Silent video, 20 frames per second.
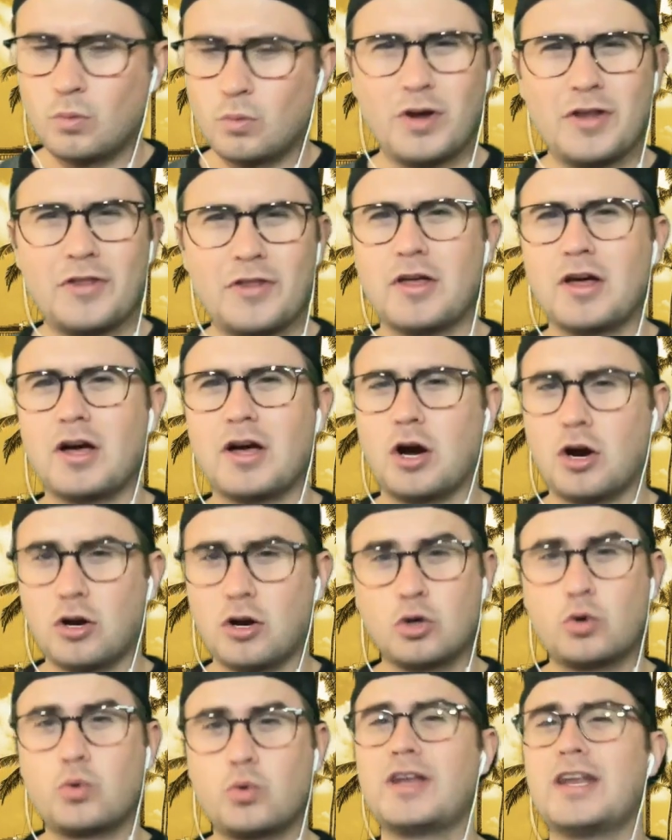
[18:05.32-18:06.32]
with uh,
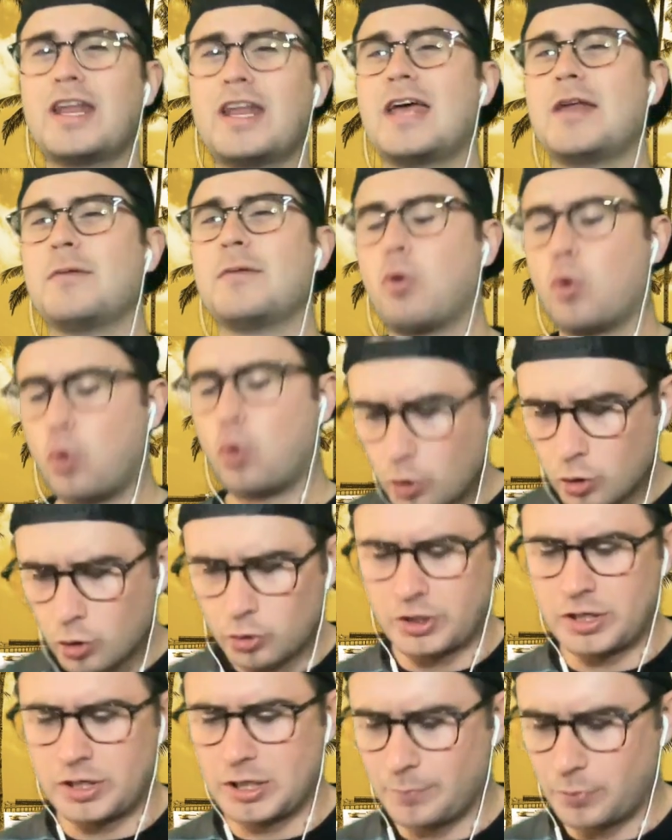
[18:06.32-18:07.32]
Harlequin and Portal
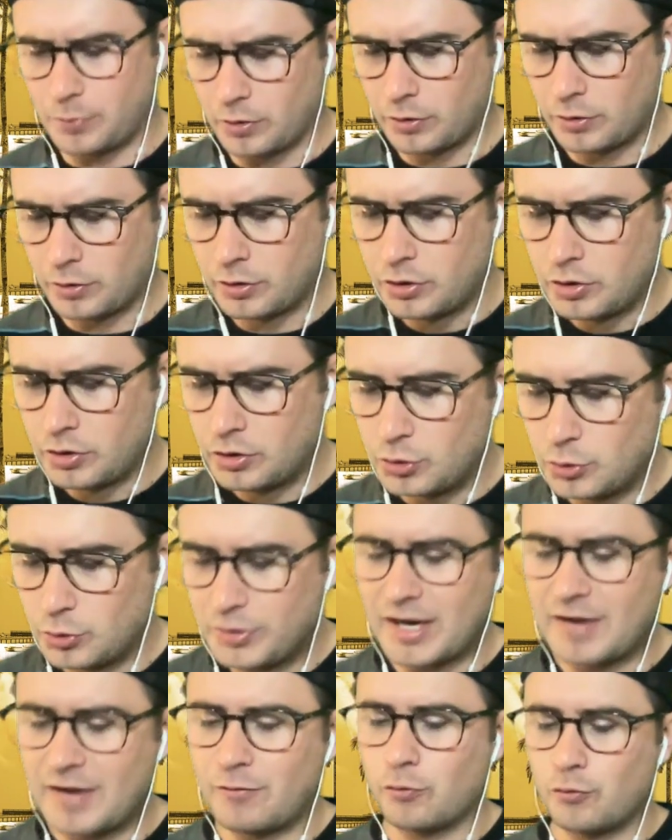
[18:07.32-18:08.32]
Keeper, you
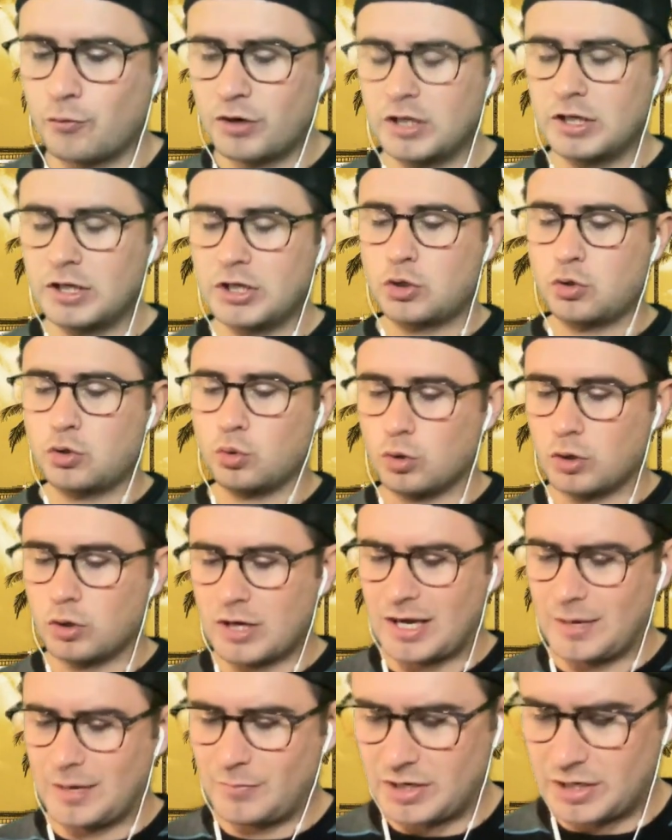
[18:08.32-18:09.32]
can have a really cool
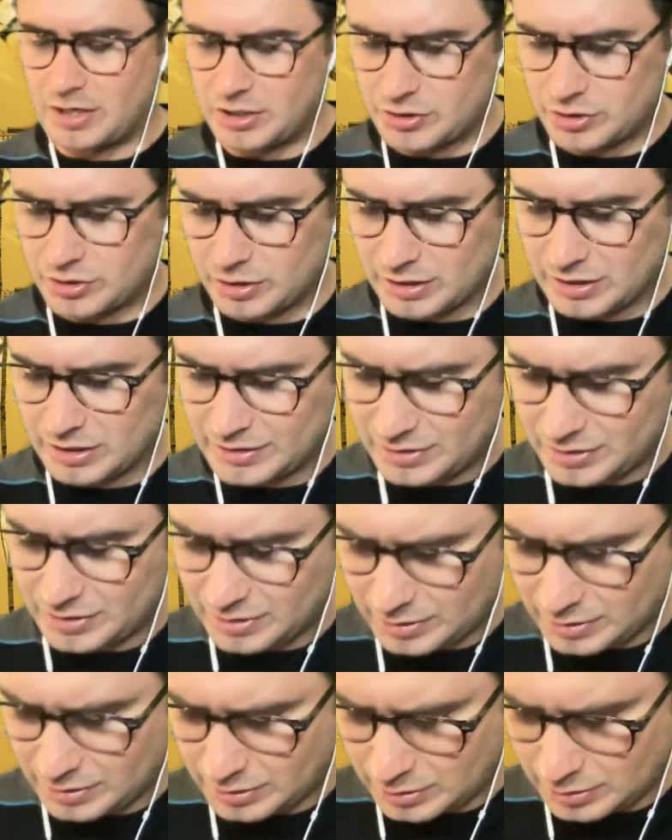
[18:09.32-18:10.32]
combination.
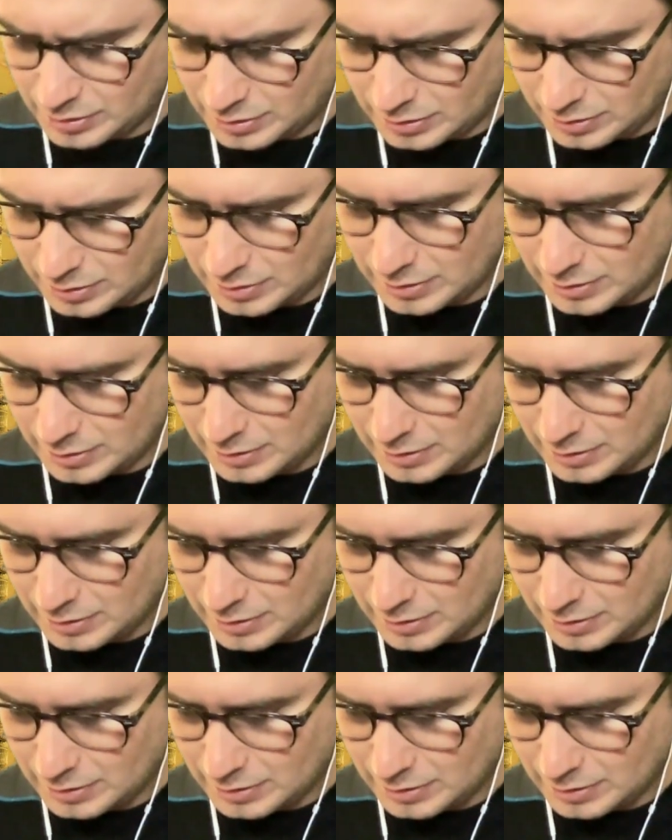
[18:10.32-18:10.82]
Let's...